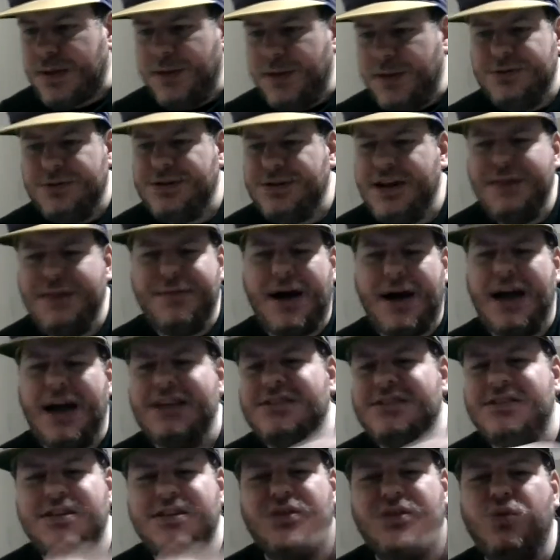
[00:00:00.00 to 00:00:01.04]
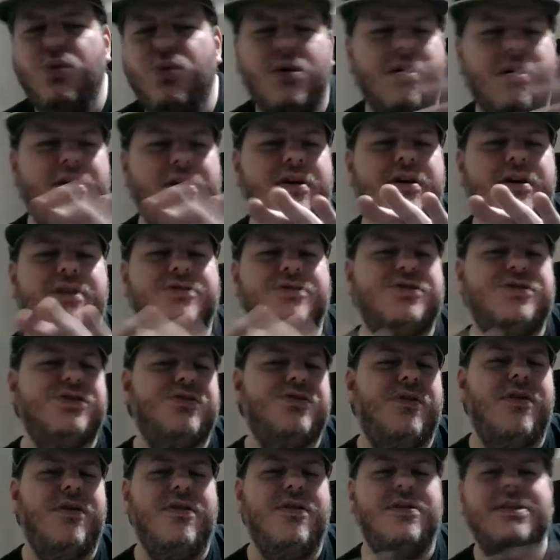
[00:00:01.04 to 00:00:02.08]
Does anybody see the words
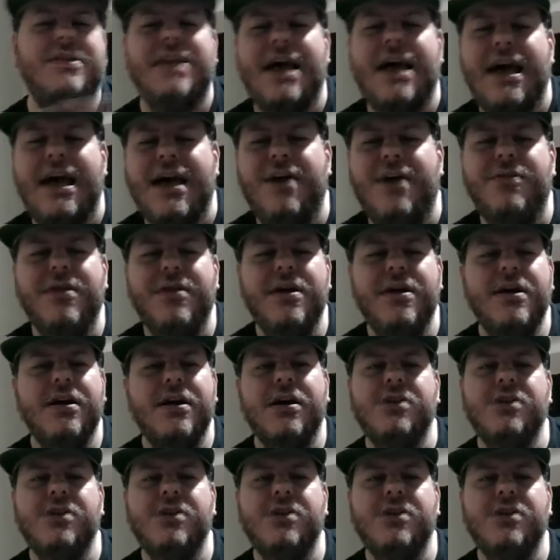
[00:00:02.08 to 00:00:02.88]
scrolling down?